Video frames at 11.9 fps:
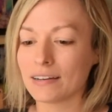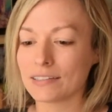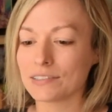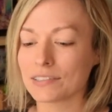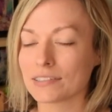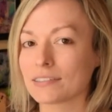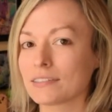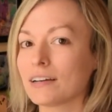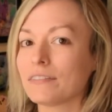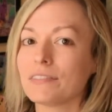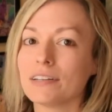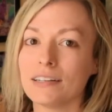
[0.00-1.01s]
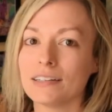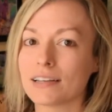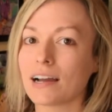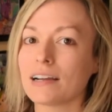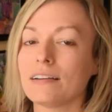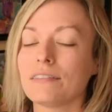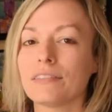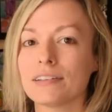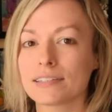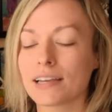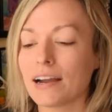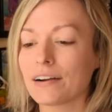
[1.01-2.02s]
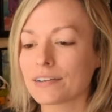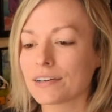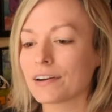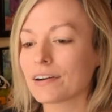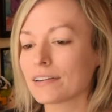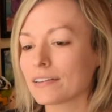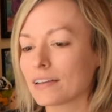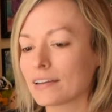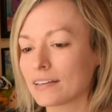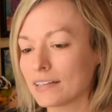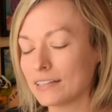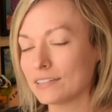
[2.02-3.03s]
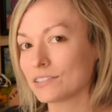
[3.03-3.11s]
I just love the design of this character and think he